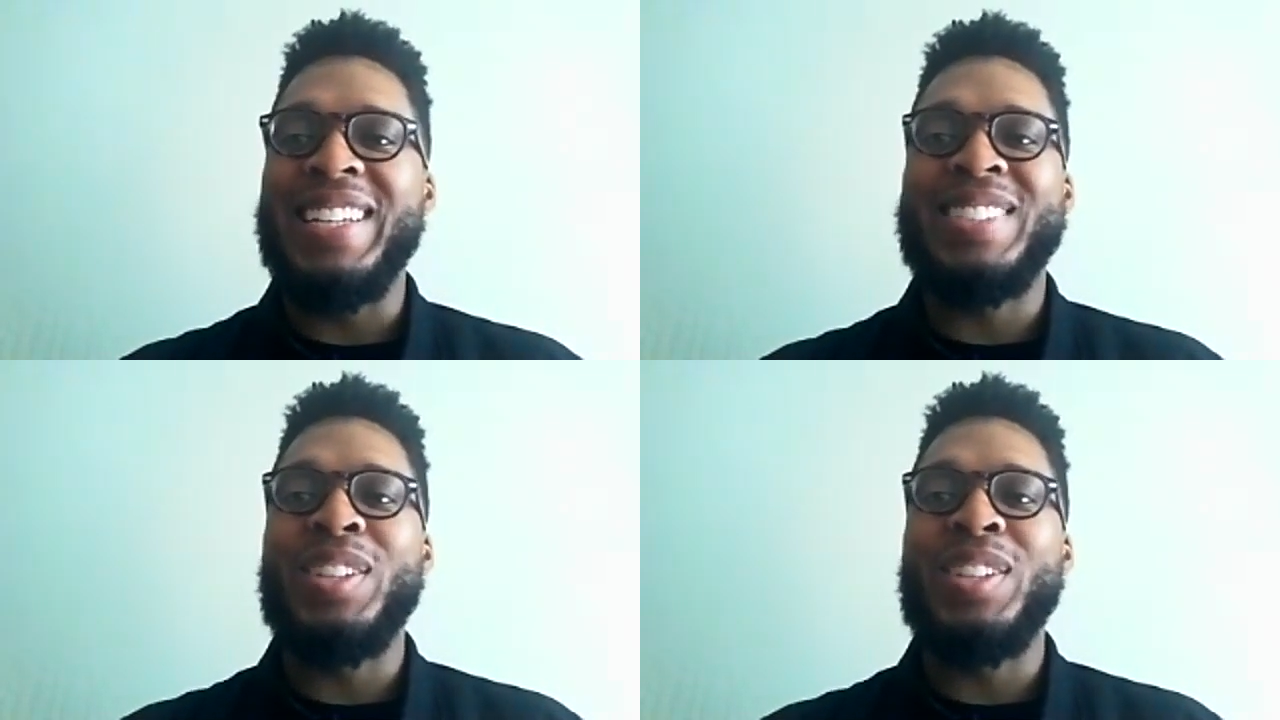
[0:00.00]

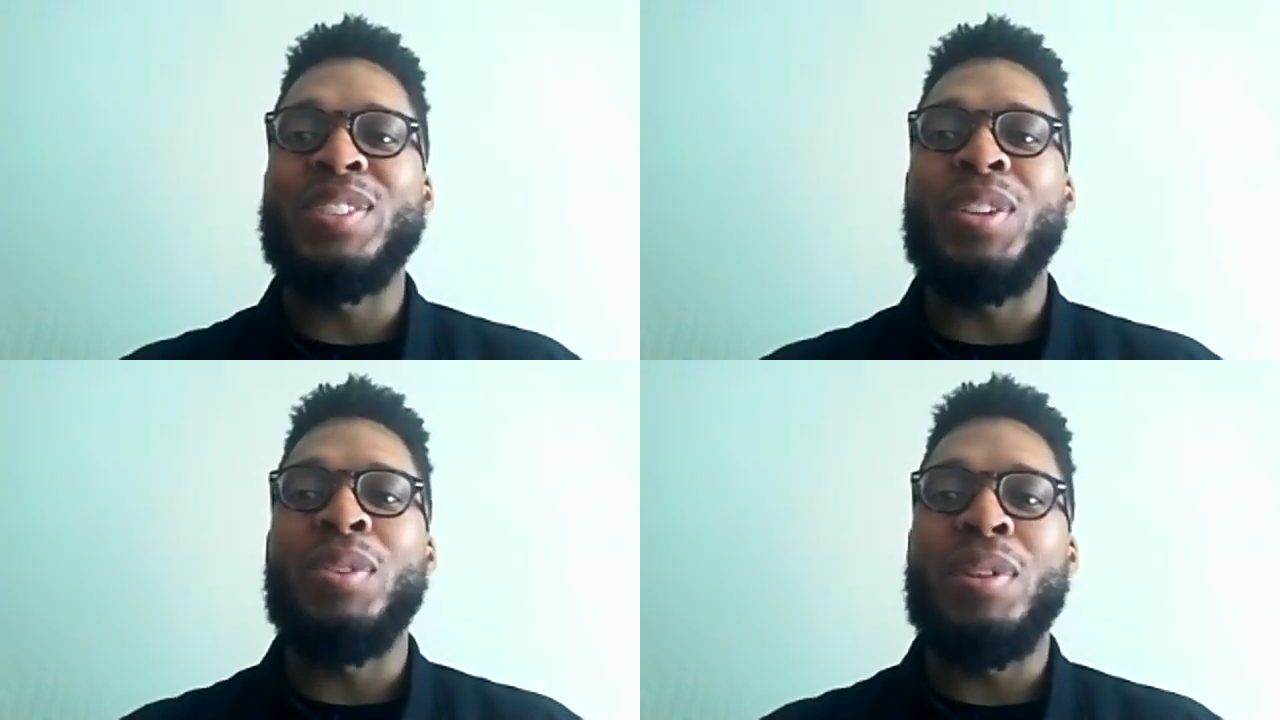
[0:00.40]
it's still
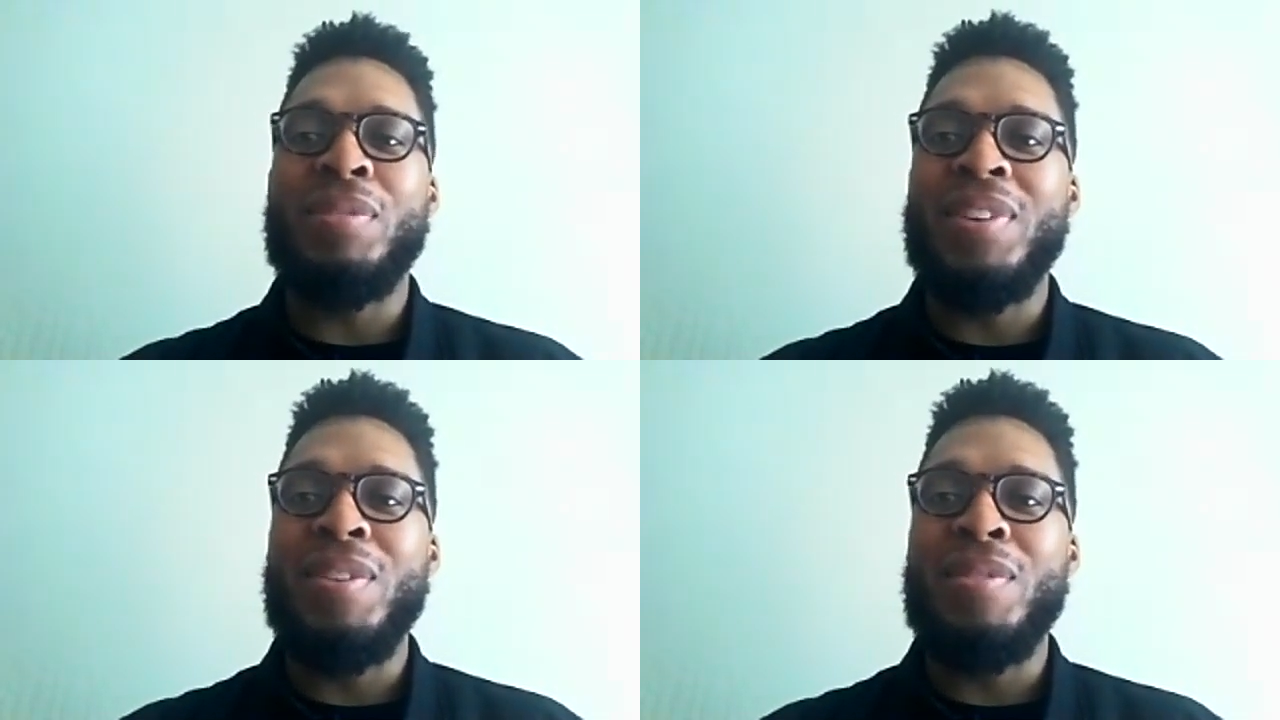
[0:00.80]
so
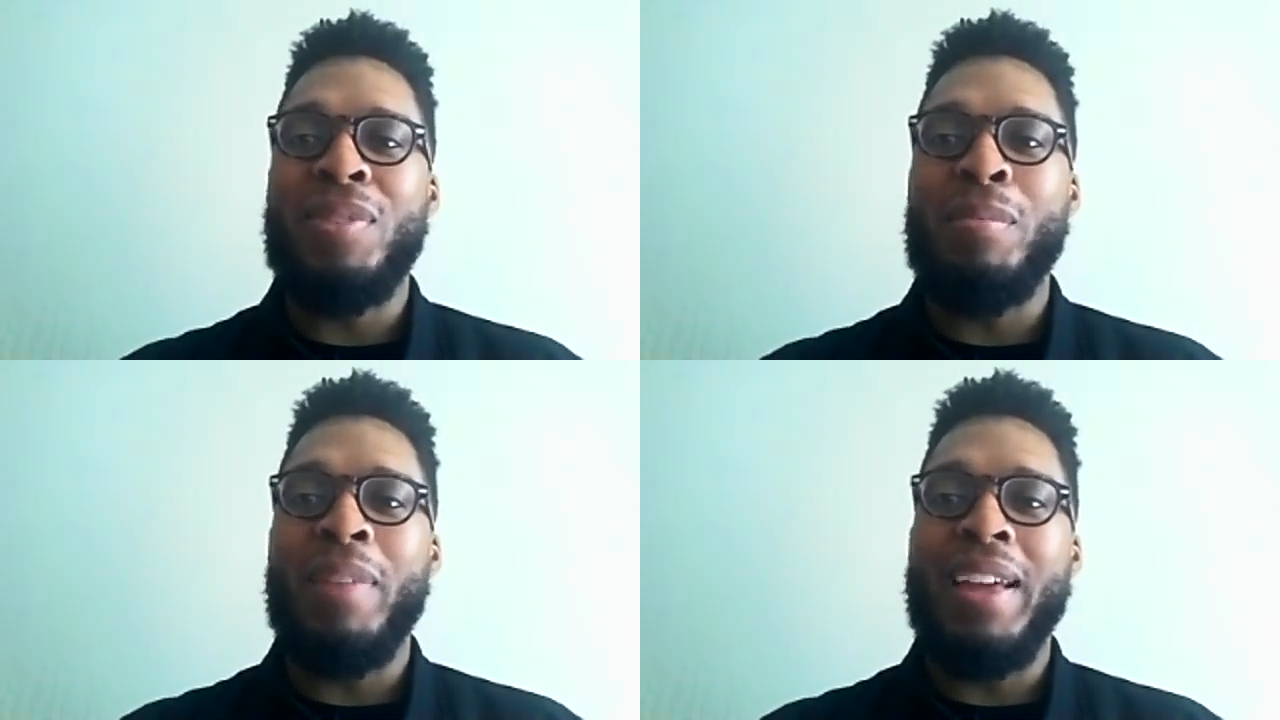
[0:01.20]
different
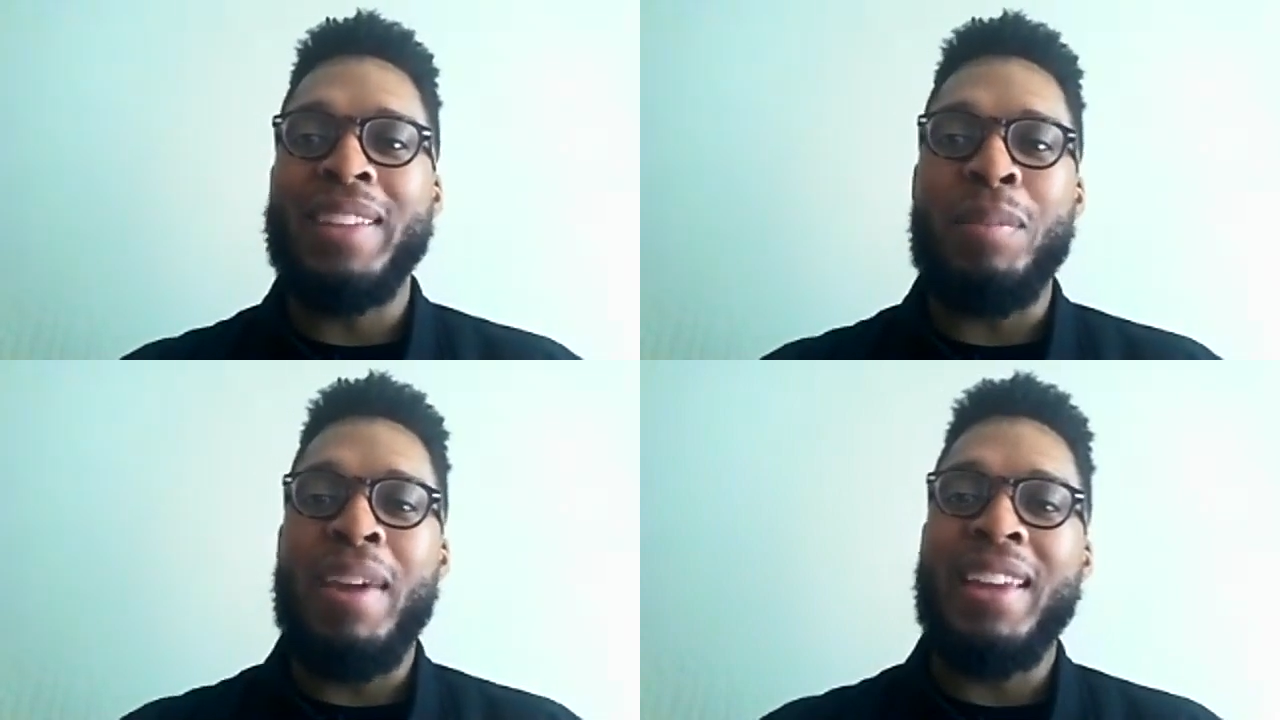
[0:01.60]
from
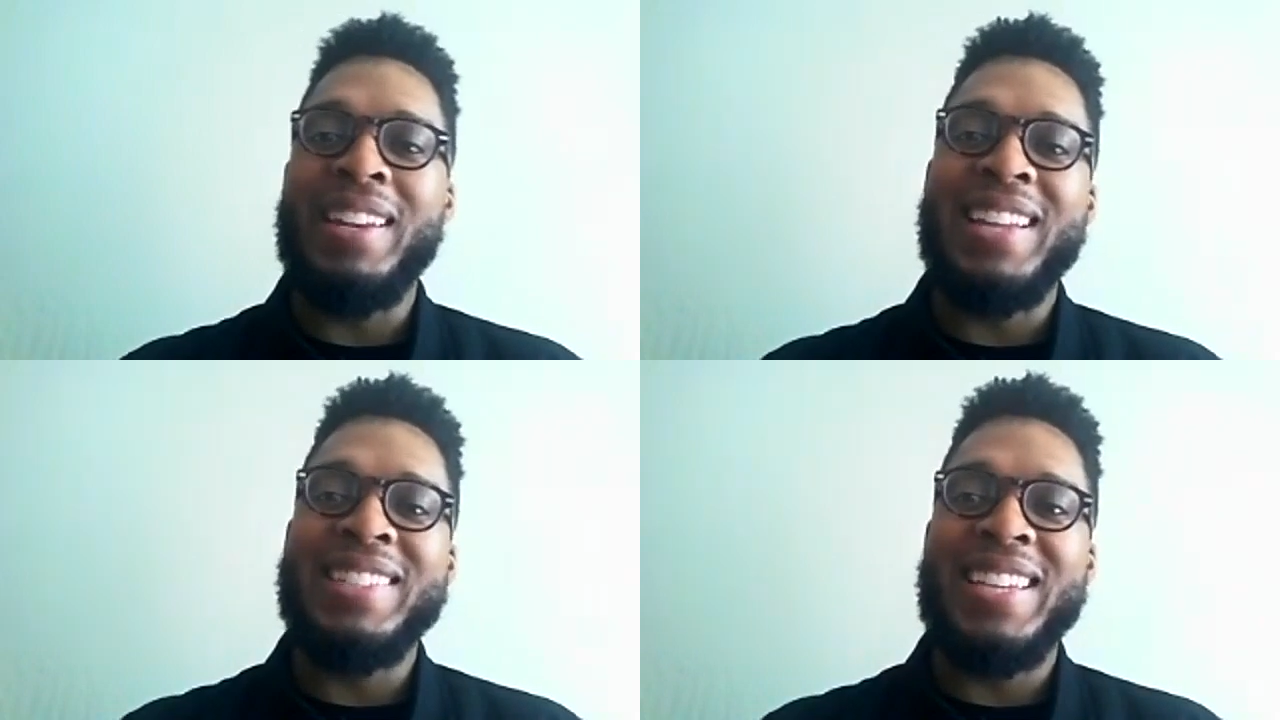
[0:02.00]
like the mainland